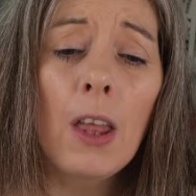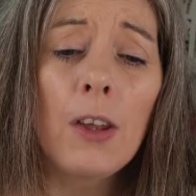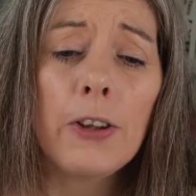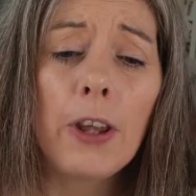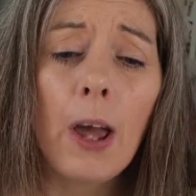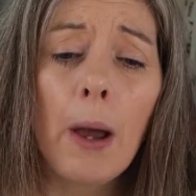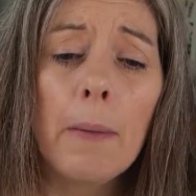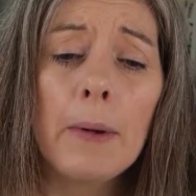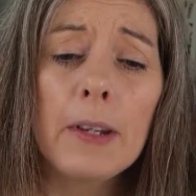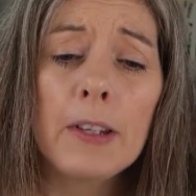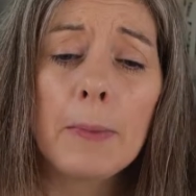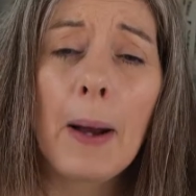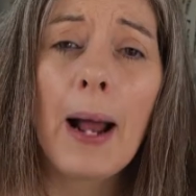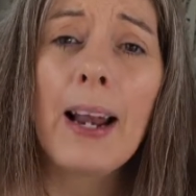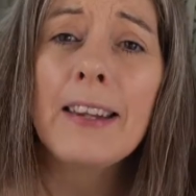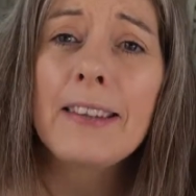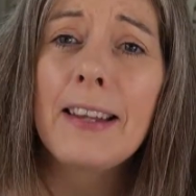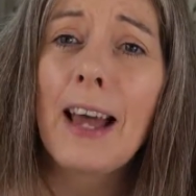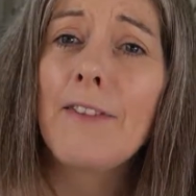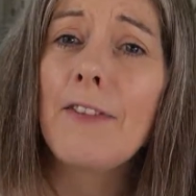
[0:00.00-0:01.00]
So as
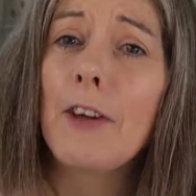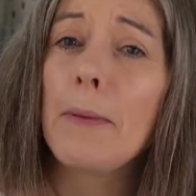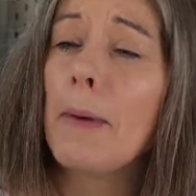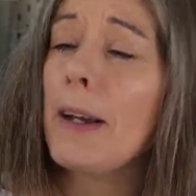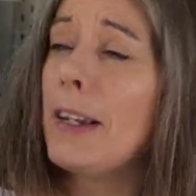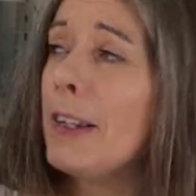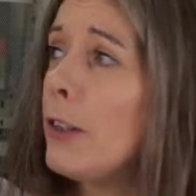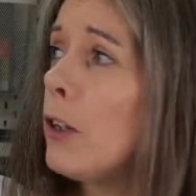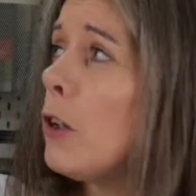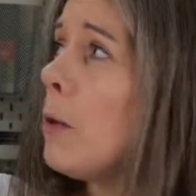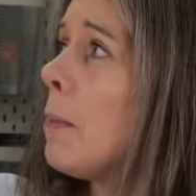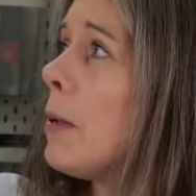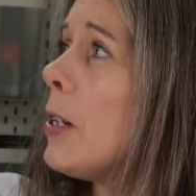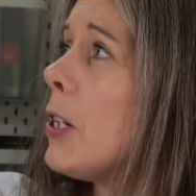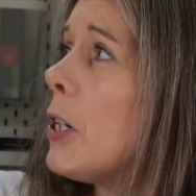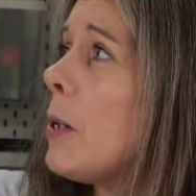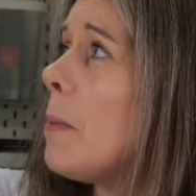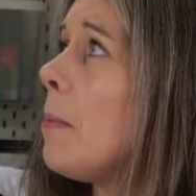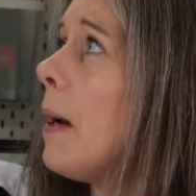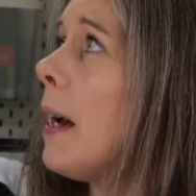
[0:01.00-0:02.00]
well as having my super
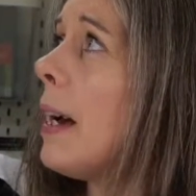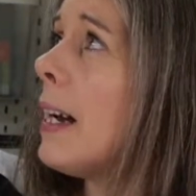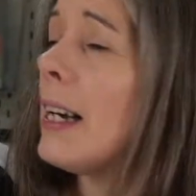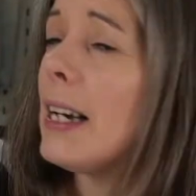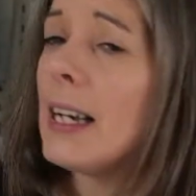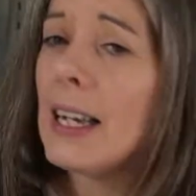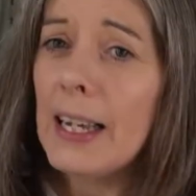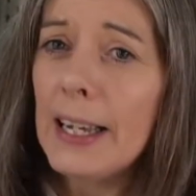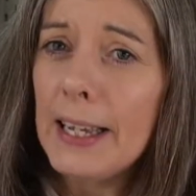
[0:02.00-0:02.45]
duper,